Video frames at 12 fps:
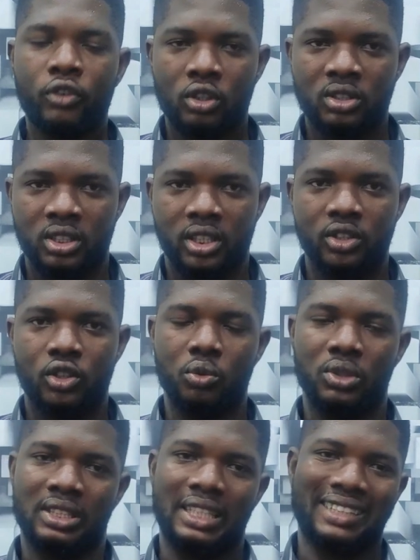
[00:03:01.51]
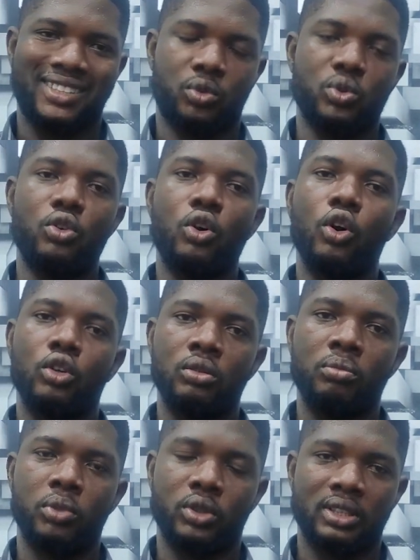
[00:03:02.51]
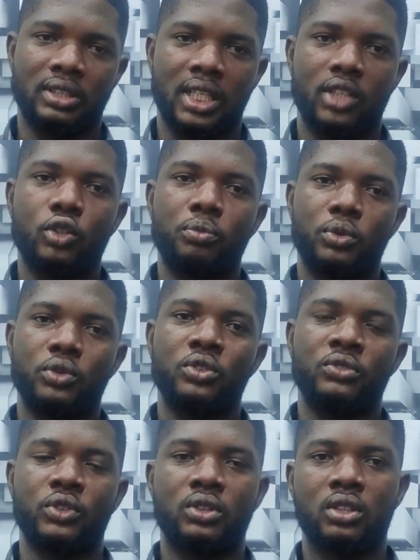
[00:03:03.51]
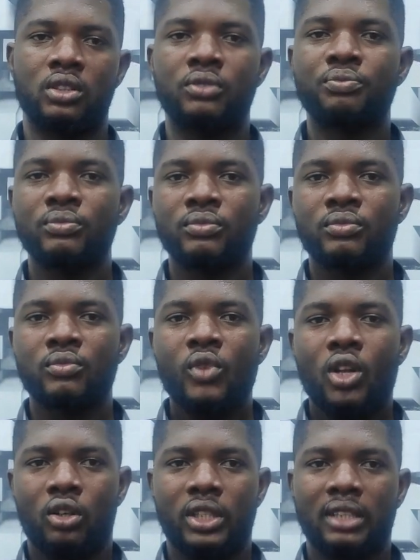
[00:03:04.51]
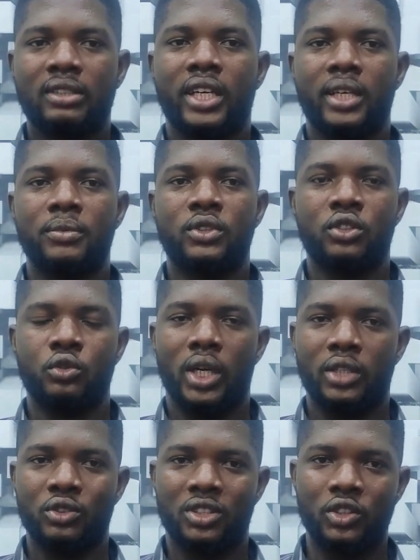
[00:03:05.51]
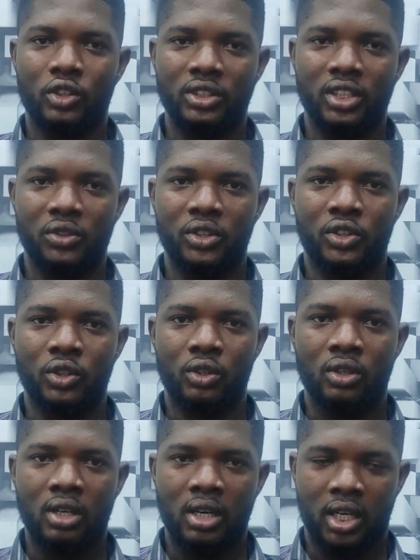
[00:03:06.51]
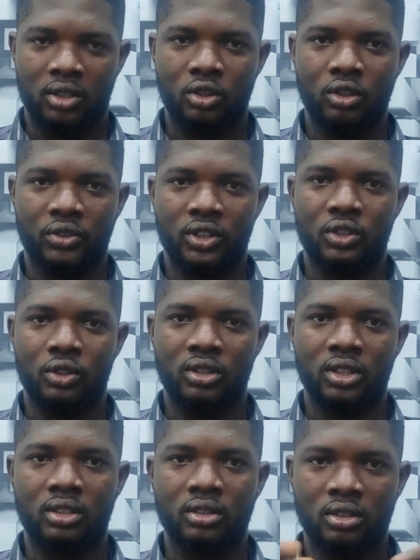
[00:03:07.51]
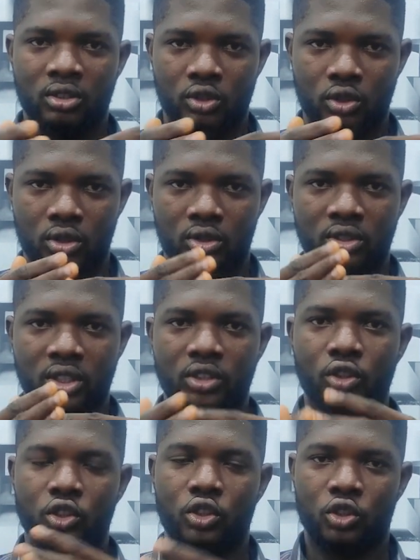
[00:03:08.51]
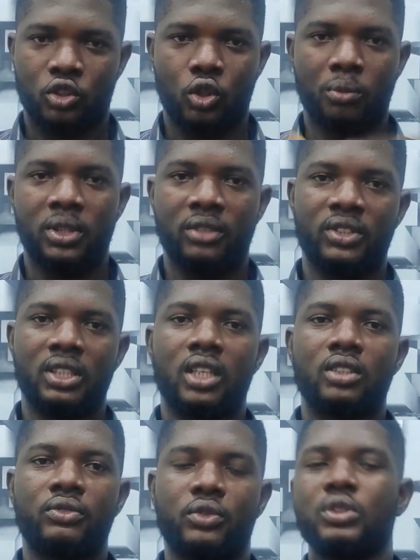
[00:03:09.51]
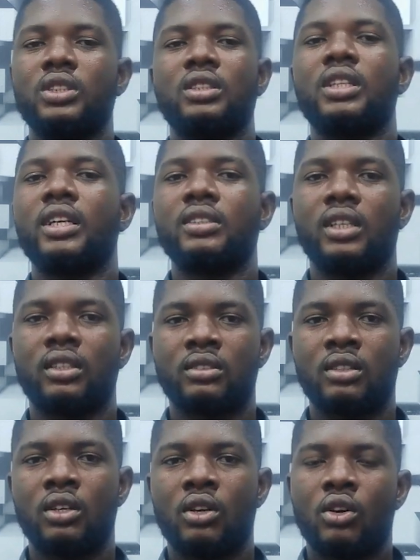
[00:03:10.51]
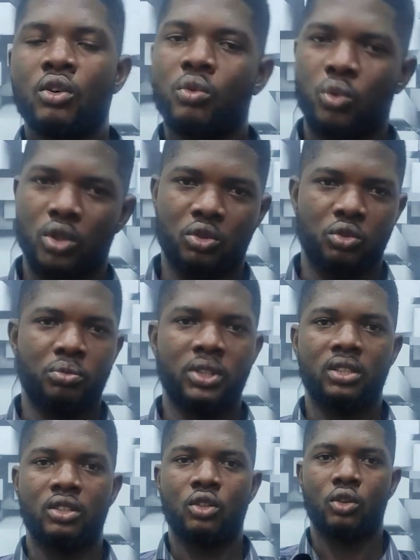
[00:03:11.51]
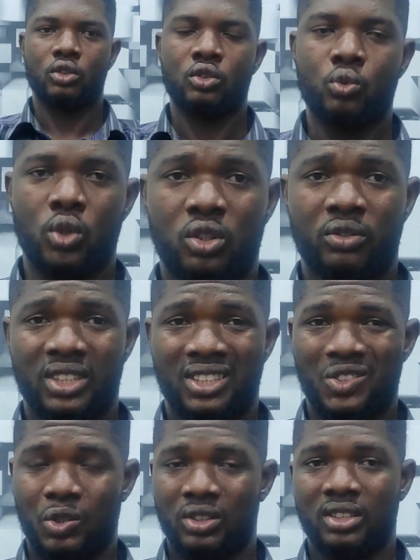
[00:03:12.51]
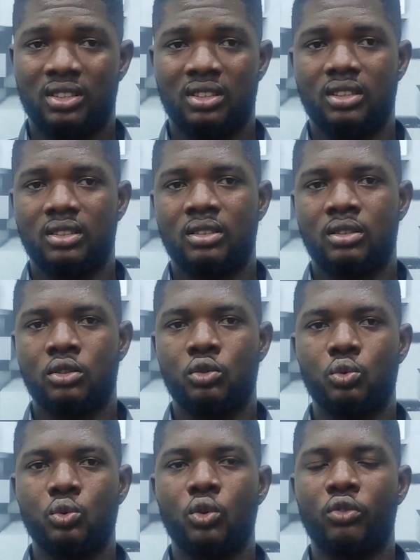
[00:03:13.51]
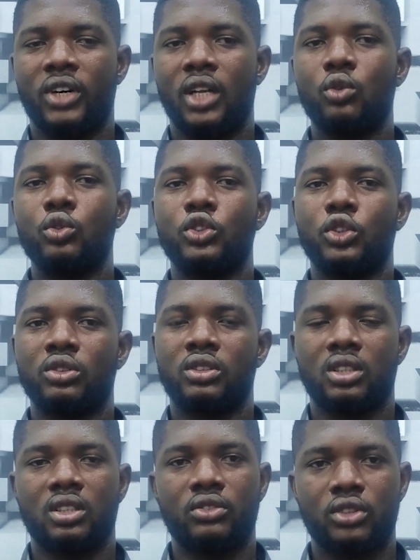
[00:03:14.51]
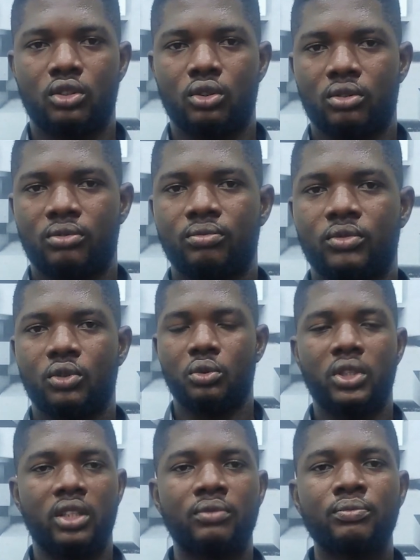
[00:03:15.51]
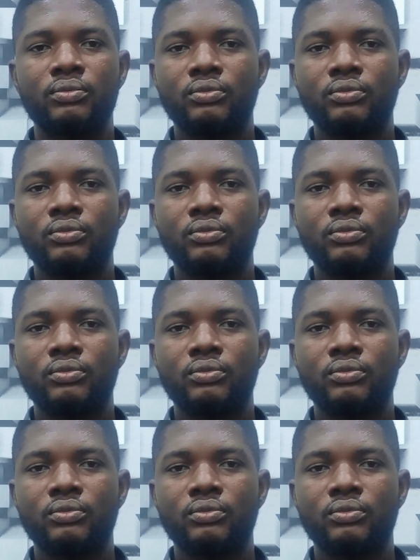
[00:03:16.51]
course, the generator will start, it will run, but it cannot produce voltage. Other times, you are using your generator and all of a sudden, your generator just stops giving out voltage like that. What could be the cause? One of the causes is this: you overload your generator. Okay,